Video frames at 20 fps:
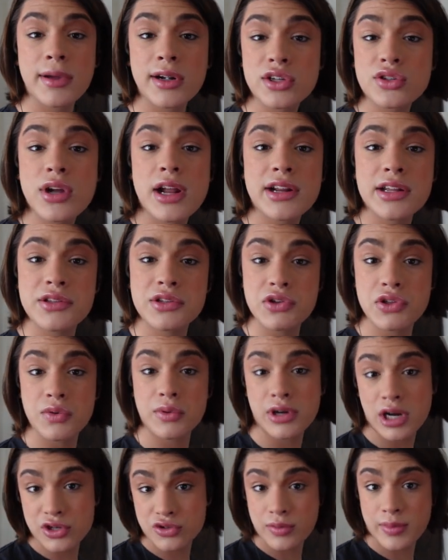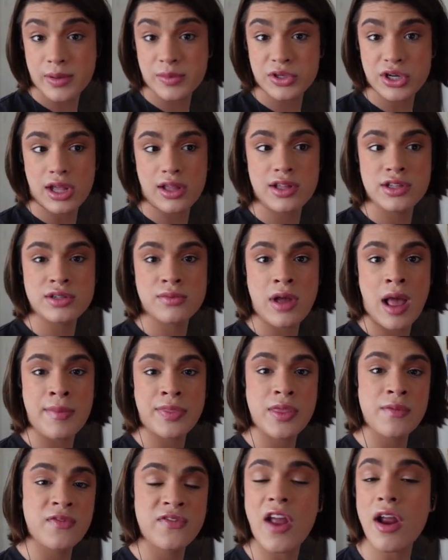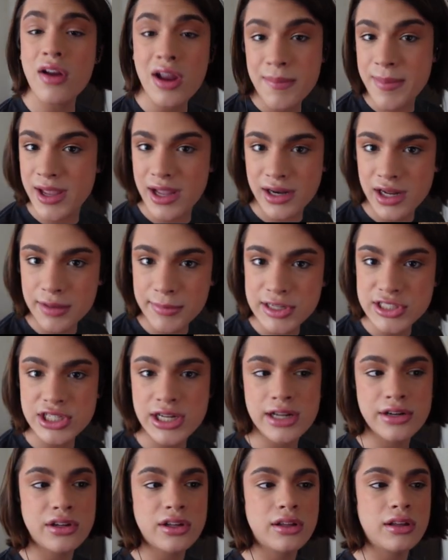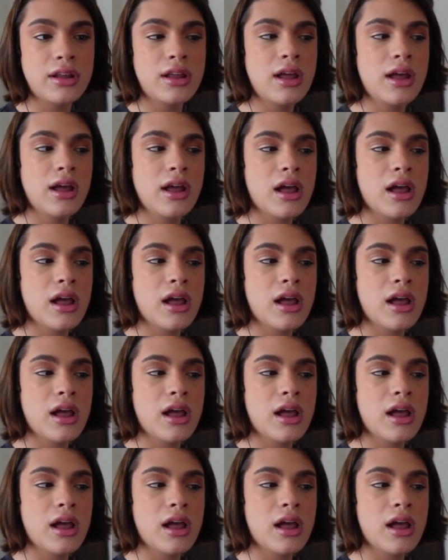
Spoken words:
I'm going to try to do the 100 baby challenge. At the very beginning of my channel,